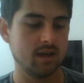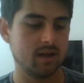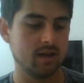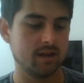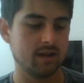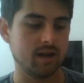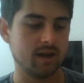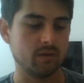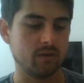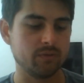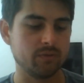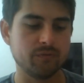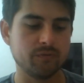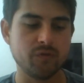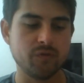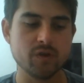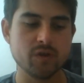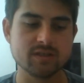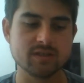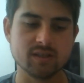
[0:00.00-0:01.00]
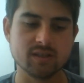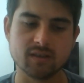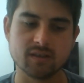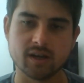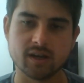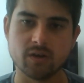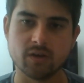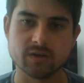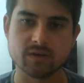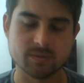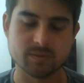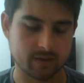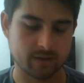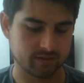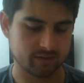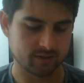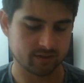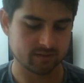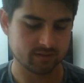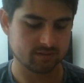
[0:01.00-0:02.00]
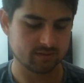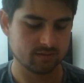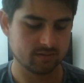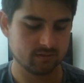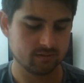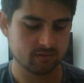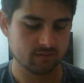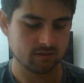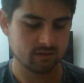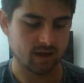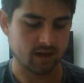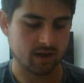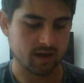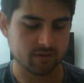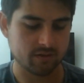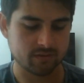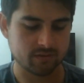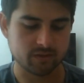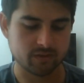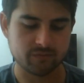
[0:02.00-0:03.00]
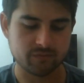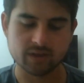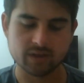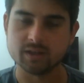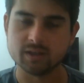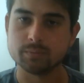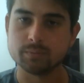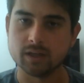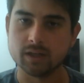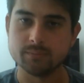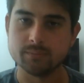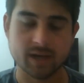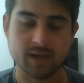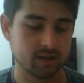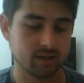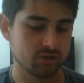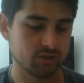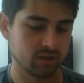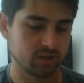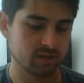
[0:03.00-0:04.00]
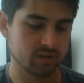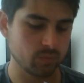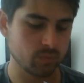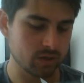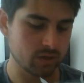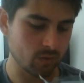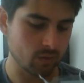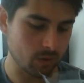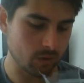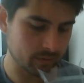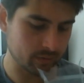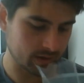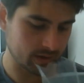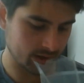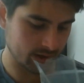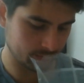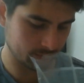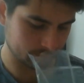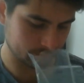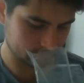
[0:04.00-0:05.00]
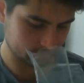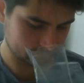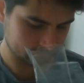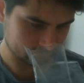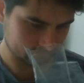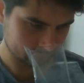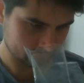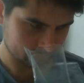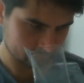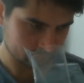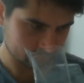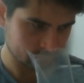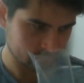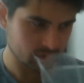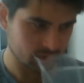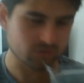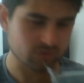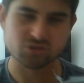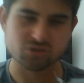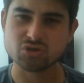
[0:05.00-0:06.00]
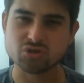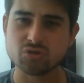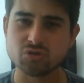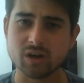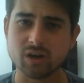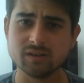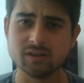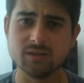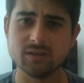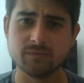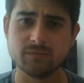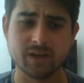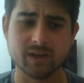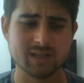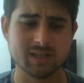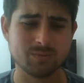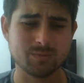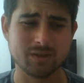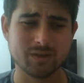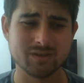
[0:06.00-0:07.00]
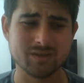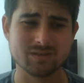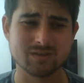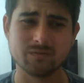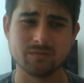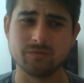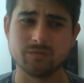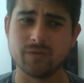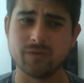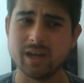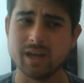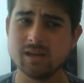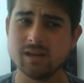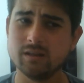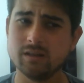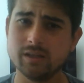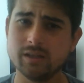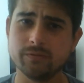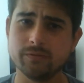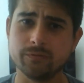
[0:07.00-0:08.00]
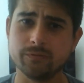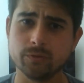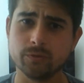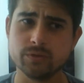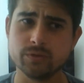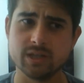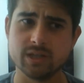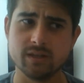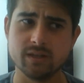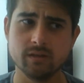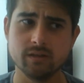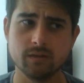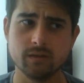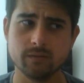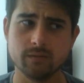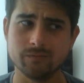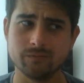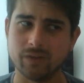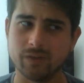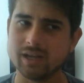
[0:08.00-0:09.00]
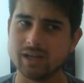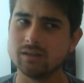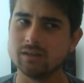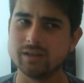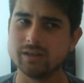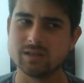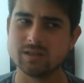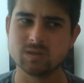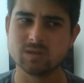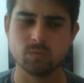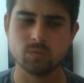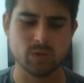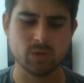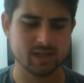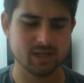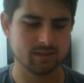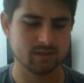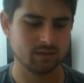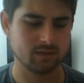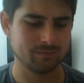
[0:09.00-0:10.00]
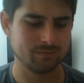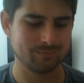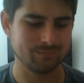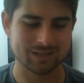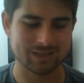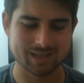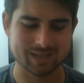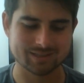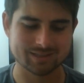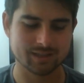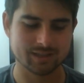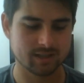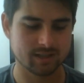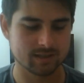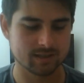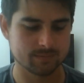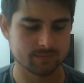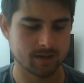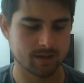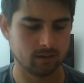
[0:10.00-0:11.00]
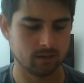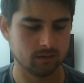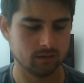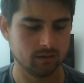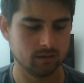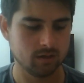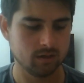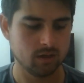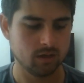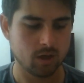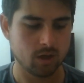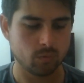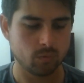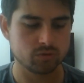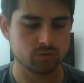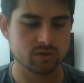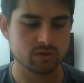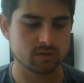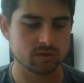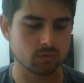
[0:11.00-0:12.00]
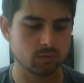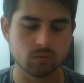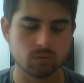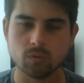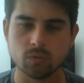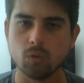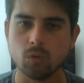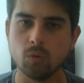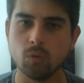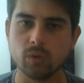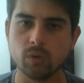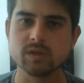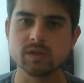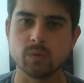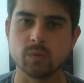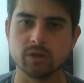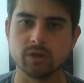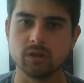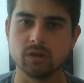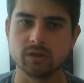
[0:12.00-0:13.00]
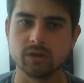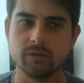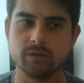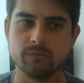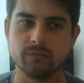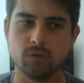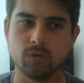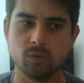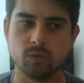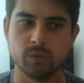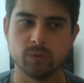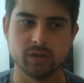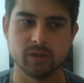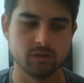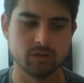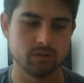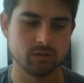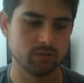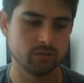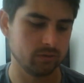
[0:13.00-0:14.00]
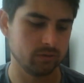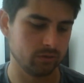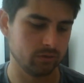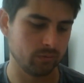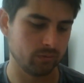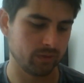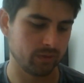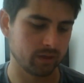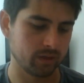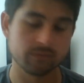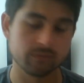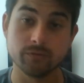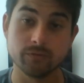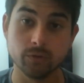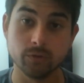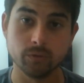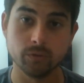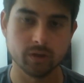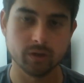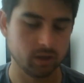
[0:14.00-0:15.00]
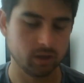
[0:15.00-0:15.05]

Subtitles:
Now the first thing that I noticed about this, other than the fairly plain packaging, is when you open it up, you're struck in the face by this vaguely fruity, vaguely sweet, plasticky smell, which is always what you're looking for when you think food.